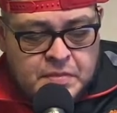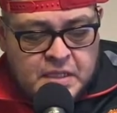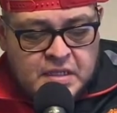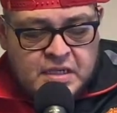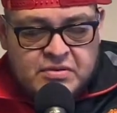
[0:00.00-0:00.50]

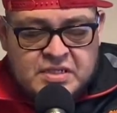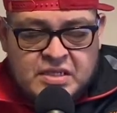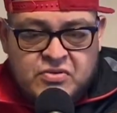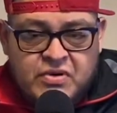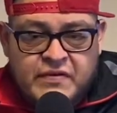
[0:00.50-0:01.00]
it was a
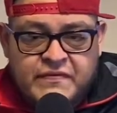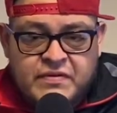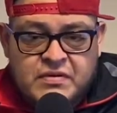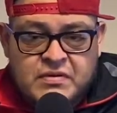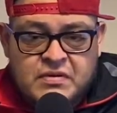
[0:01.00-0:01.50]
little rough,
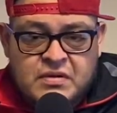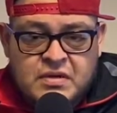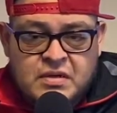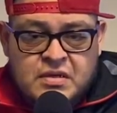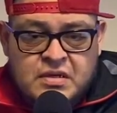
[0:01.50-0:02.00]

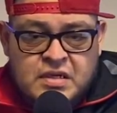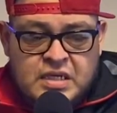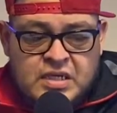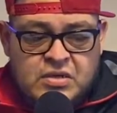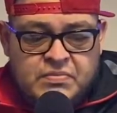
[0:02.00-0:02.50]

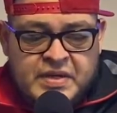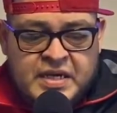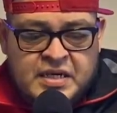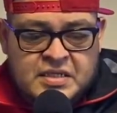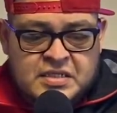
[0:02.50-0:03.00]

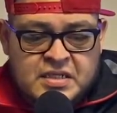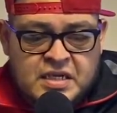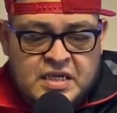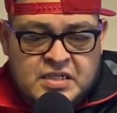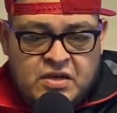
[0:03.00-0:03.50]
because
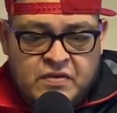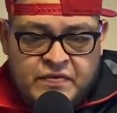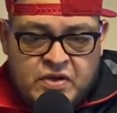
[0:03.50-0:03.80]
as all of